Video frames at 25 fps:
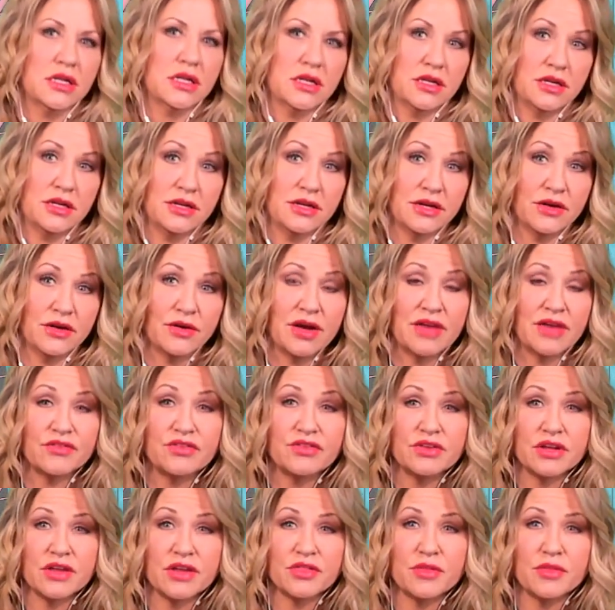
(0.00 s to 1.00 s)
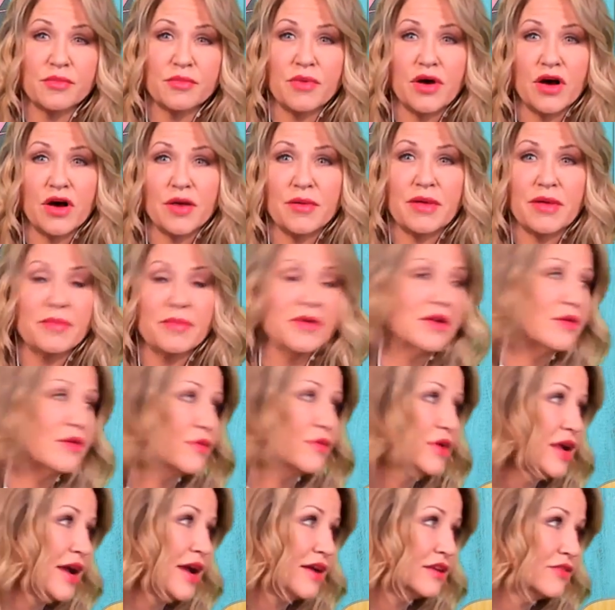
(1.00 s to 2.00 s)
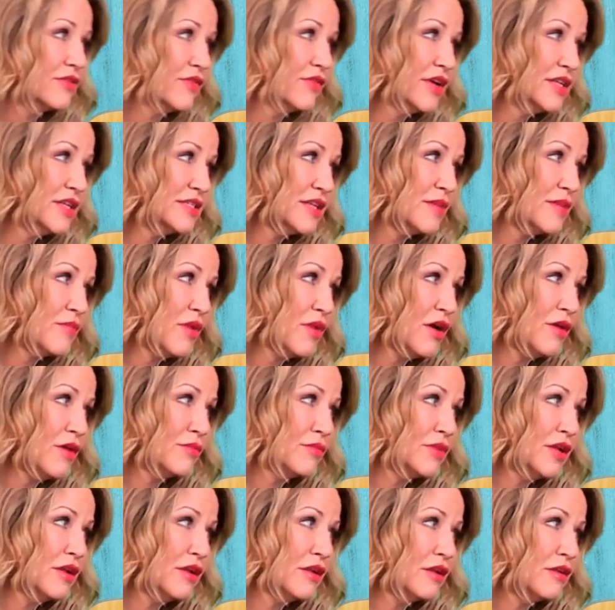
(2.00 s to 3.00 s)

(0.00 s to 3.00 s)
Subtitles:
after you got the balm, I bet it reactivates that balm, doesn't it?